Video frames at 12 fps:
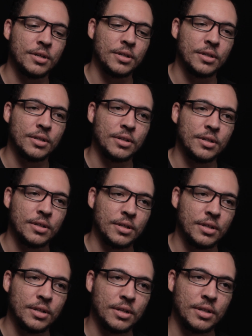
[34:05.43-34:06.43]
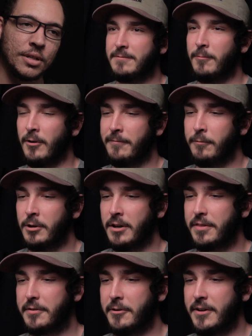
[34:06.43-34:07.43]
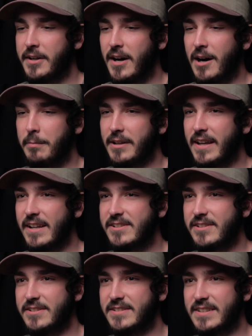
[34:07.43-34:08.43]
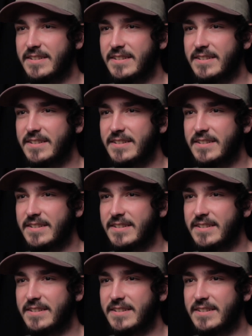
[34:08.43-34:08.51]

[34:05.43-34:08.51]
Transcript: Yeah, if we're gonna throw in obligations.